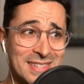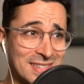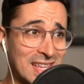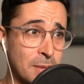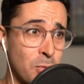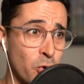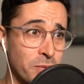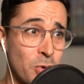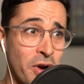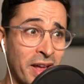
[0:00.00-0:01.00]
just get more and
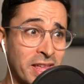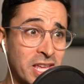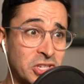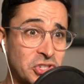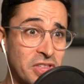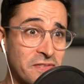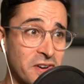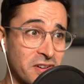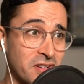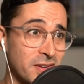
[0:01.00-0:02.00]
more unhinged the
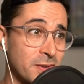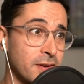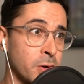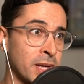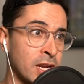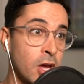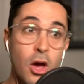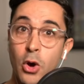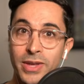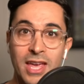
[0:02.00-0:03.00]
further you go in.
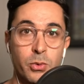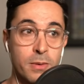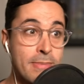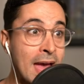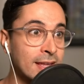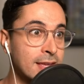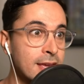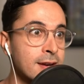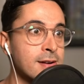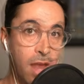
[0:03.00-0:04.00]
Okay, we're back
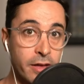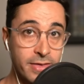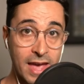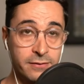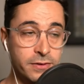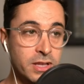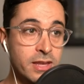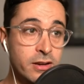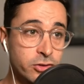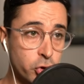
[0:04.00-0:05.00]
here. Now, thankfully,
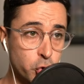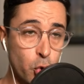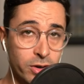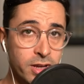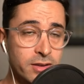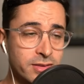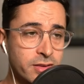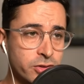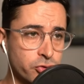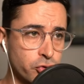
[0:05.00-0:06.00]
there's a shortcut to
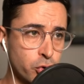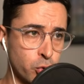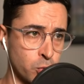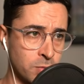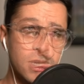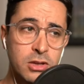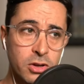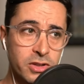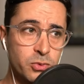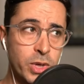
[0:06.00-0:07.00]
this room
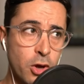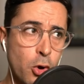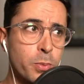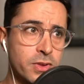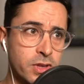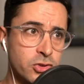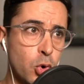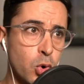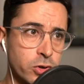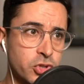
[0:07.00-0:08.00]
because we opened the
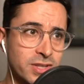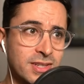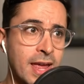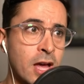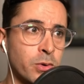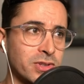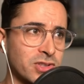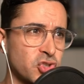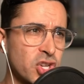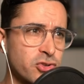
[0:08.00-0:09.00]
door just now. It's
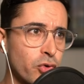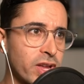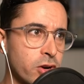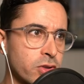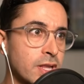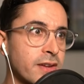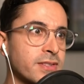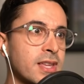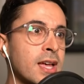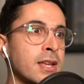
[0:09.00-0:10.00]
just over here on the left
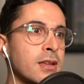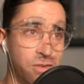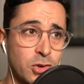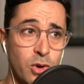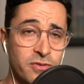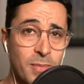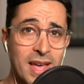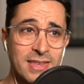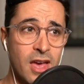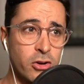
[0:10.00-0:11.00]
side. So if my
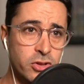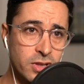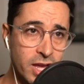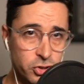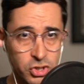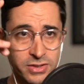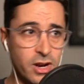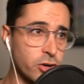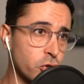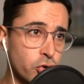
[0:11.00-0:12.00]
calculations
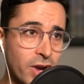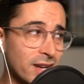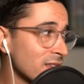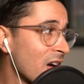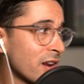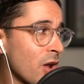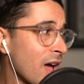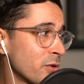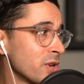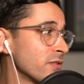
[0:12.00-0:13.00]
are correct, I
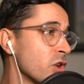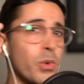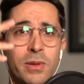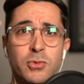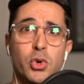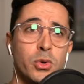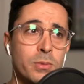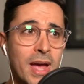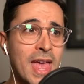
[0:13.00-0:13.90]
don't even know what I'm doing with my